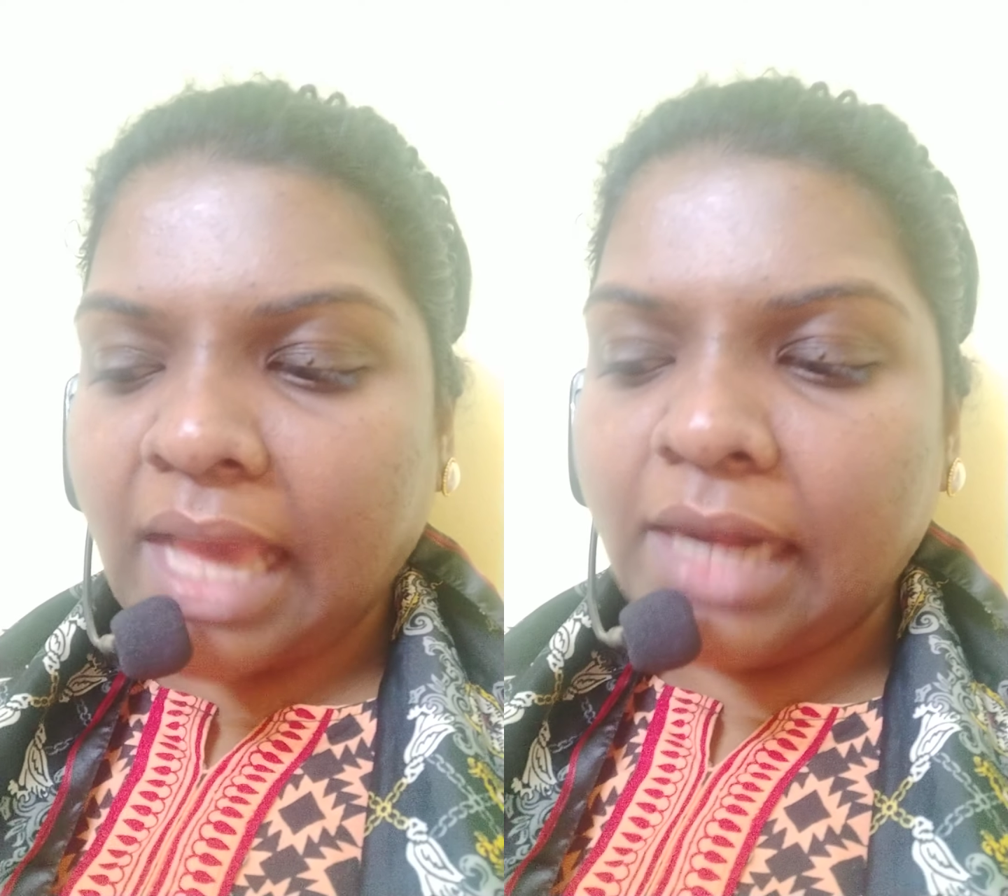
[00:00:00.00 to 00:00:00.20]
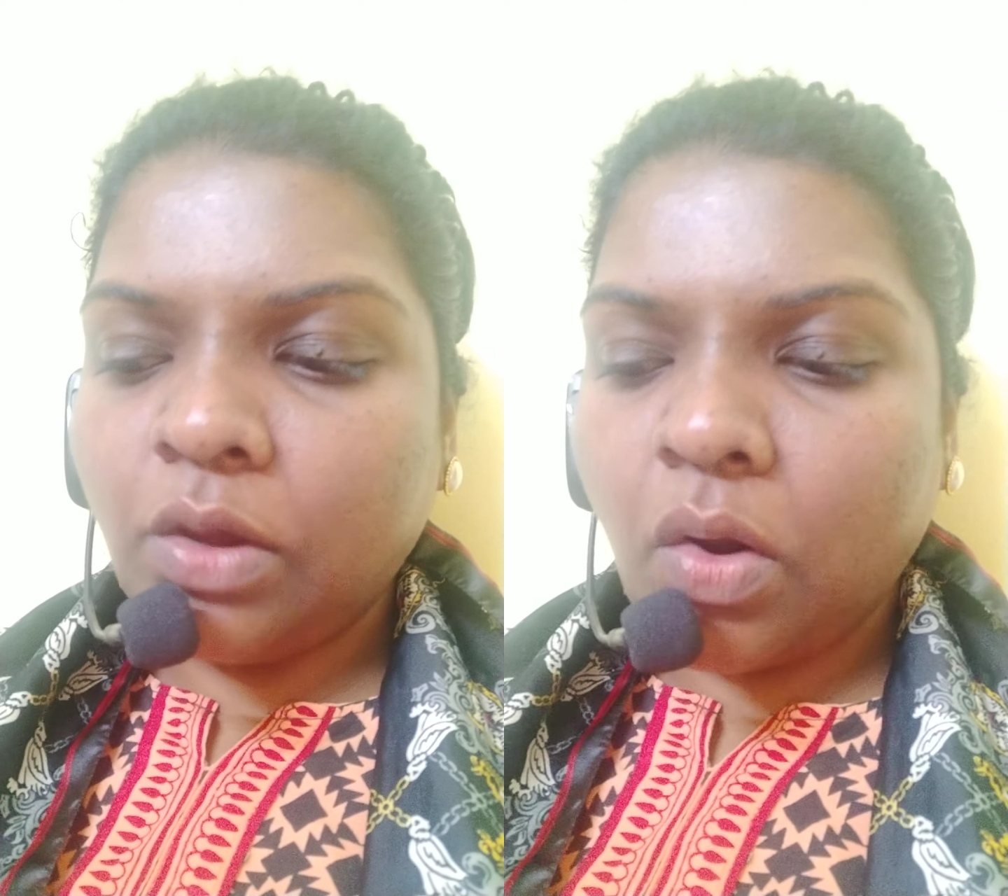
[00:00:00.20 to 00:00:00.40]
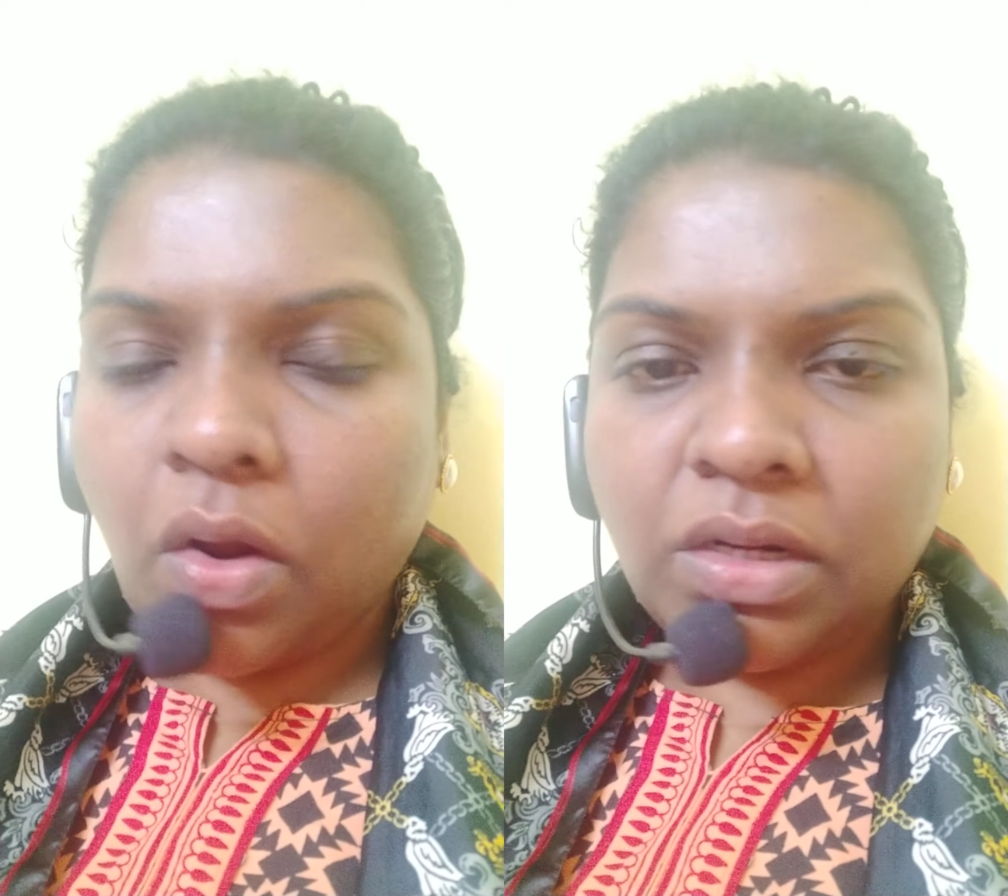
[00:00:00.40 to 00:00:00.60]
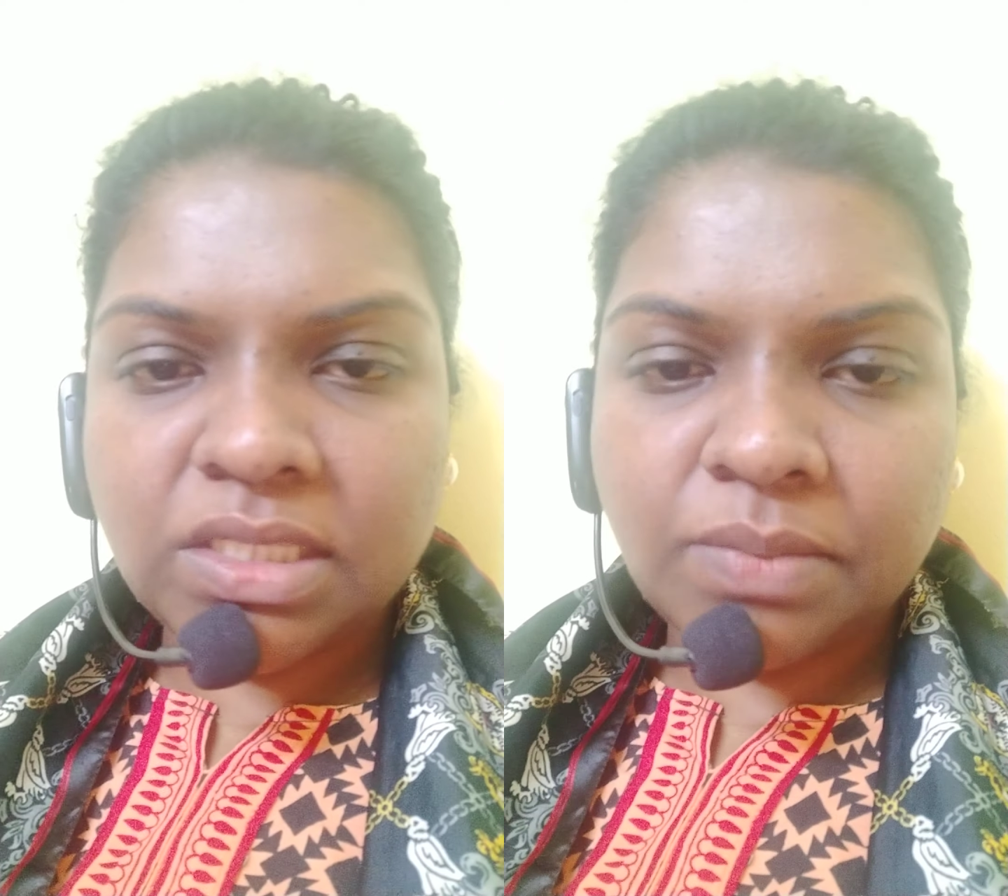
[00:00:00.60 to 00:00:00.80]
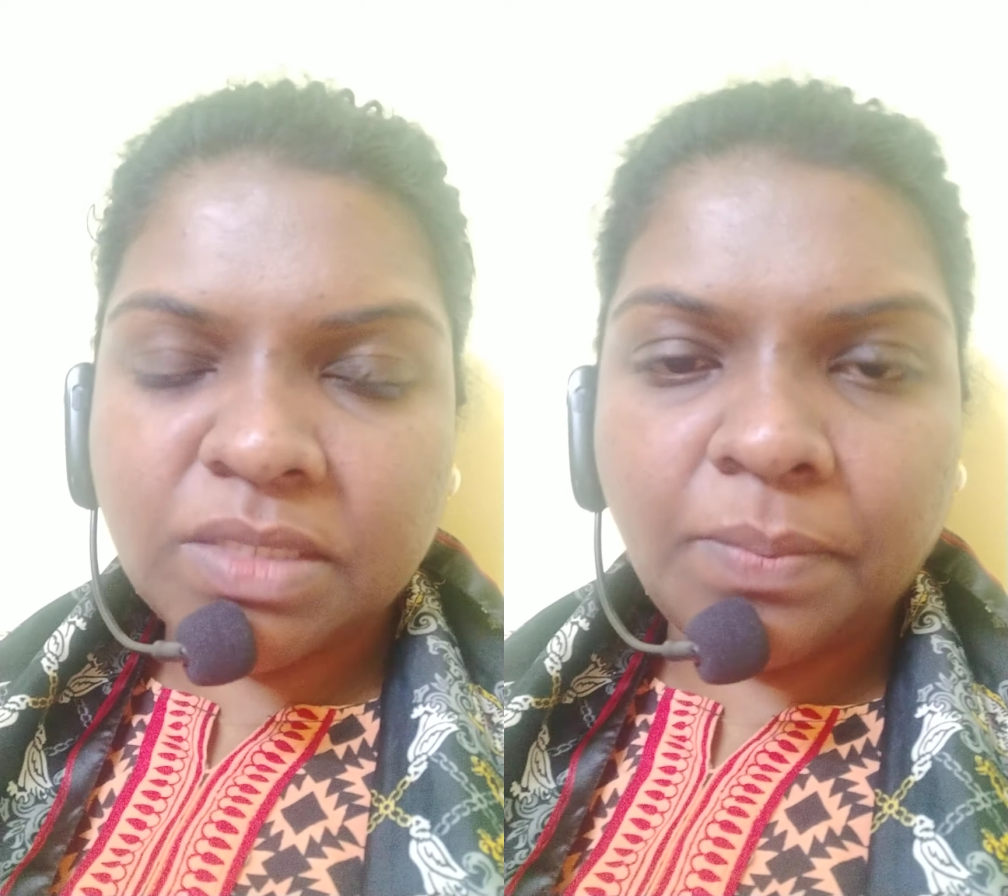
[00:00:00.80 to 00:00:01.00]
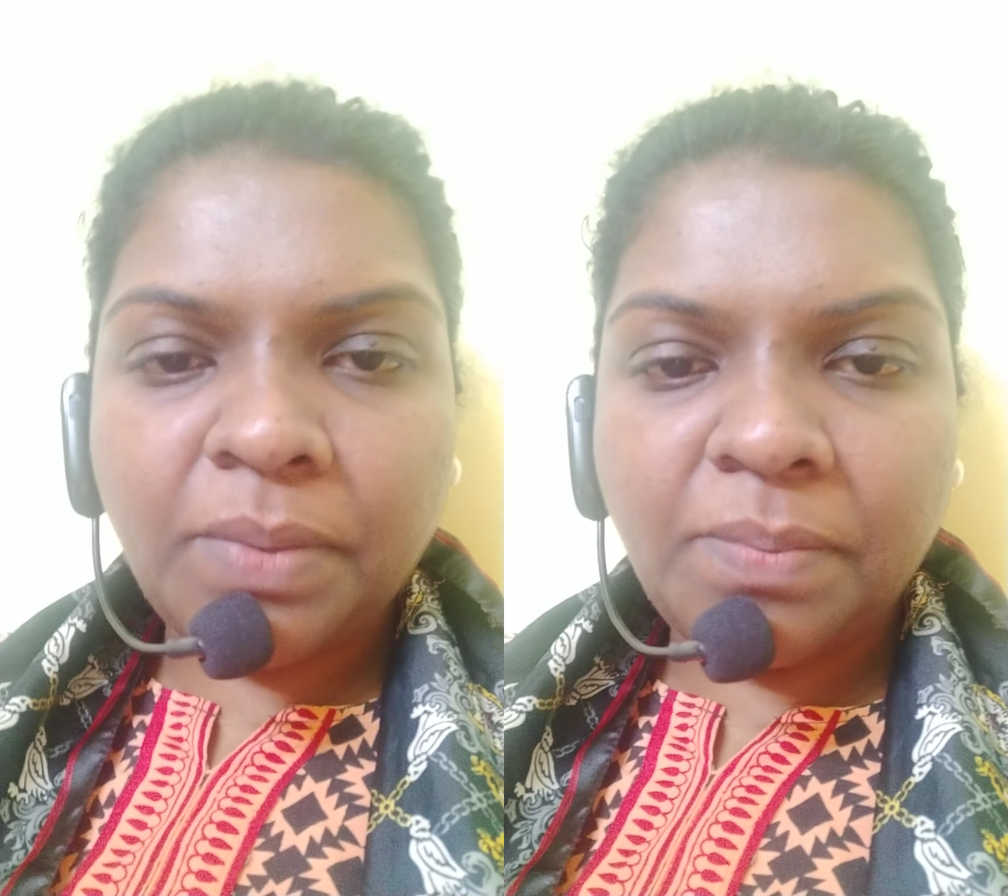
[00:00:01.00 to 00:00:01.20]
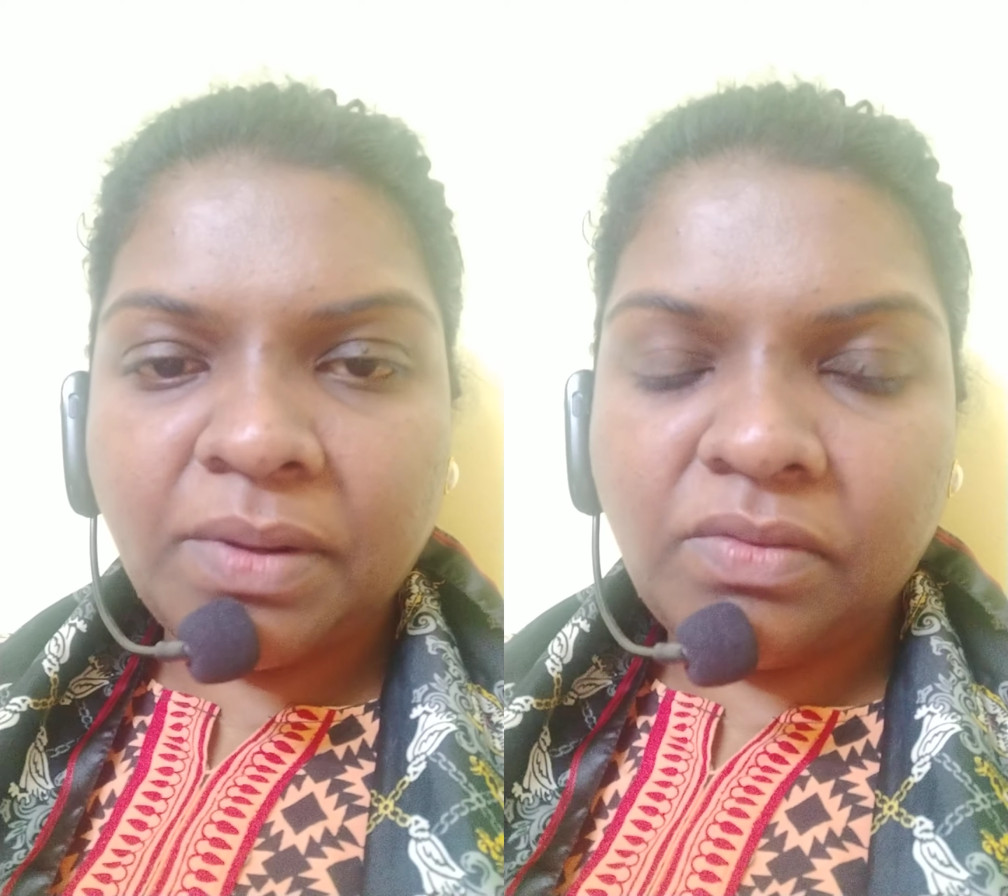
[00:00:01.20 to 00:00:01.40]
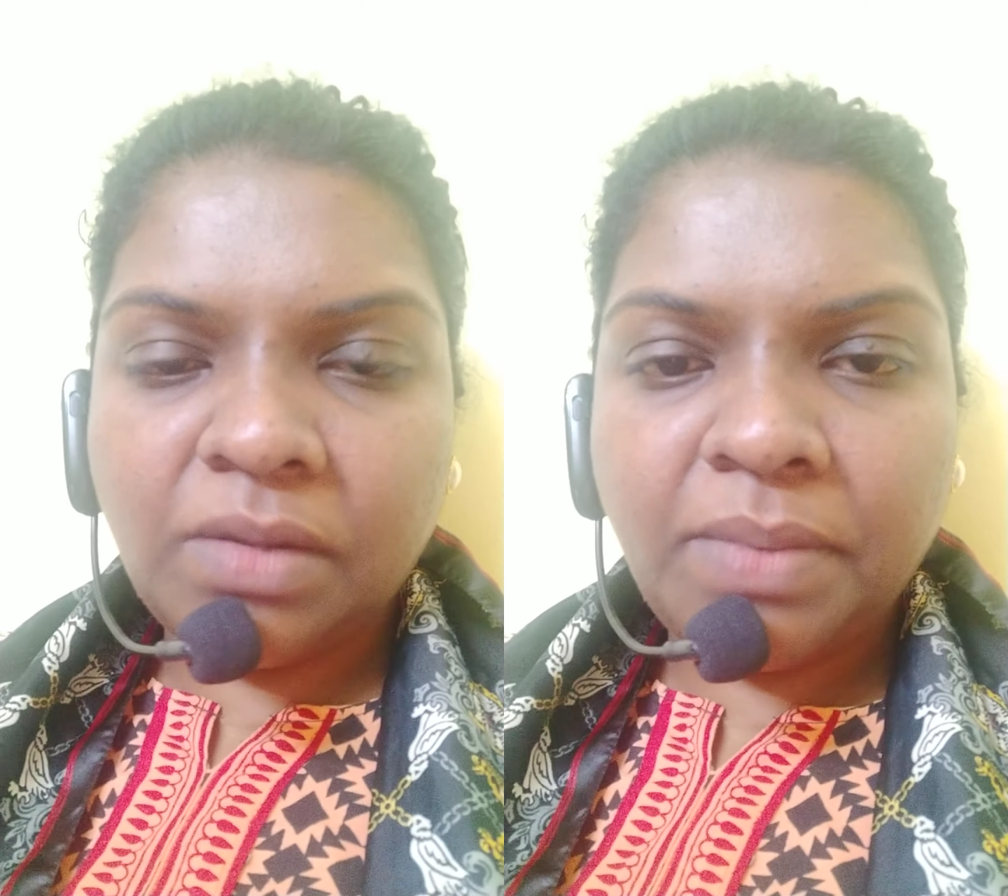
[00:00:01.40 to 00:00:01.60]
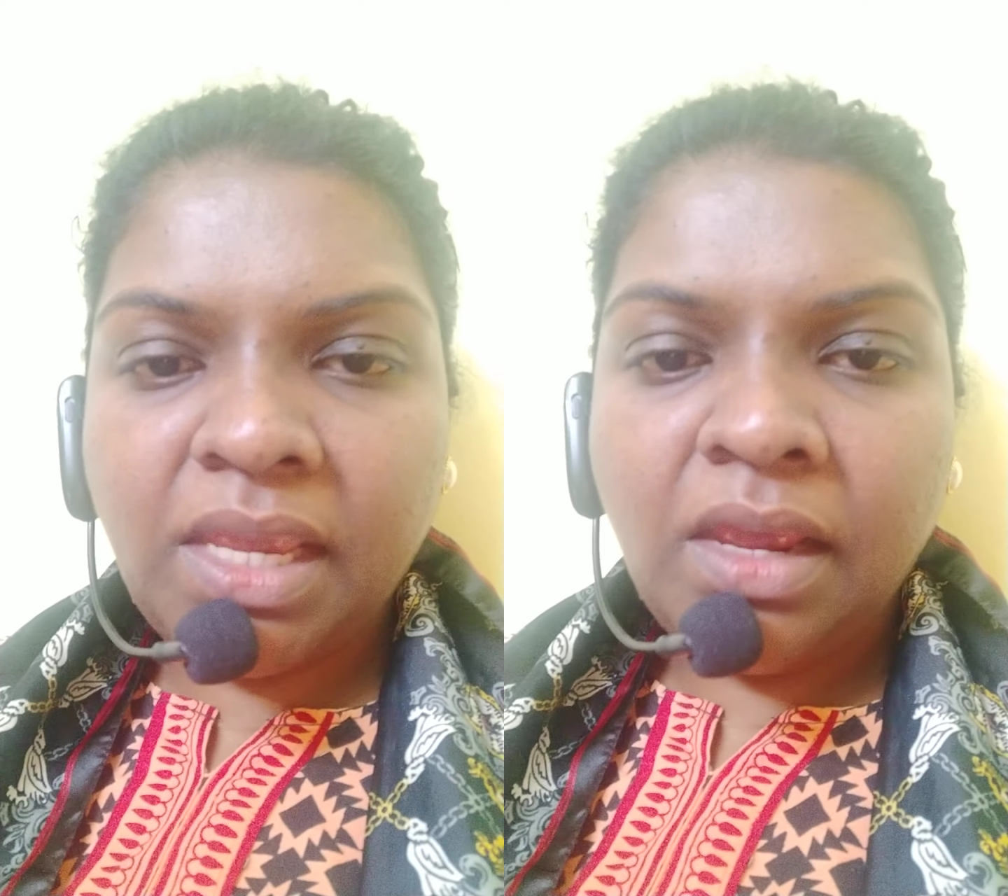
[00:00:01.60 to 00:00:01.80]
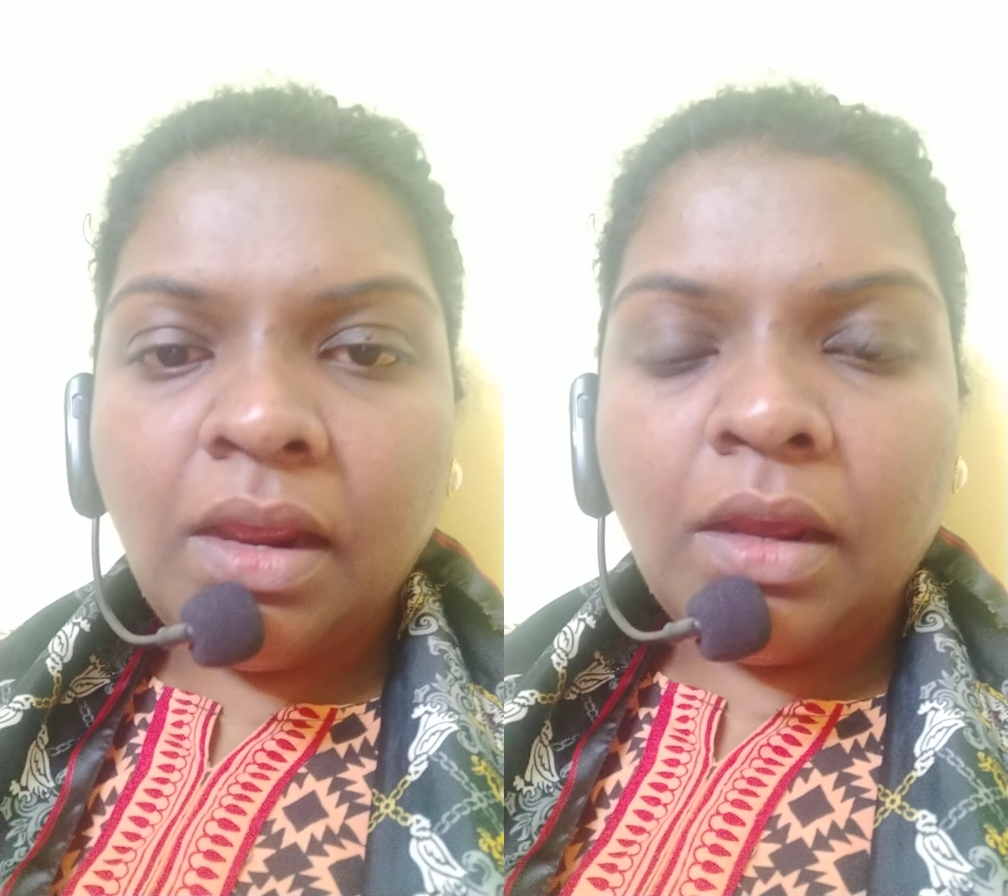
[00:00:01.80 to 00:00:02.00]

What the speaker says: alcoholism, some people will be,